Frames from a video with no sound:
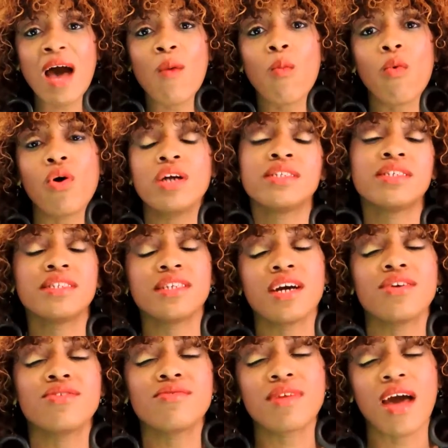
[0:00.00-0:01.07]
I want to
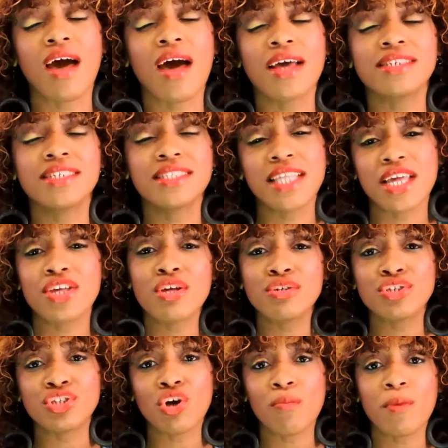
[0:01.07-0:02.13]
tell you guys thank you
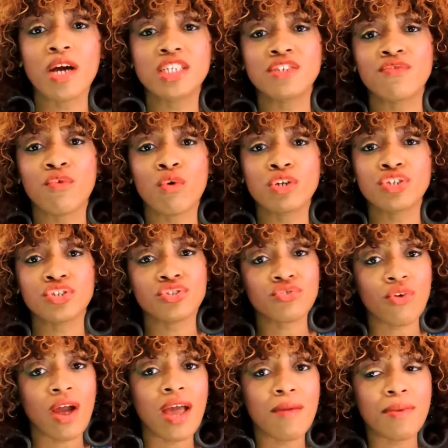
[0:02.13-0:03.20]
so much for
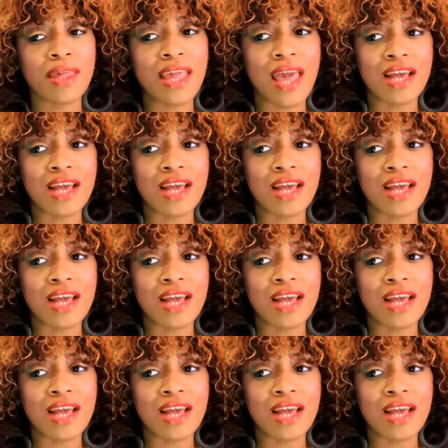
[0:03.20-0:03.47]
subscribing.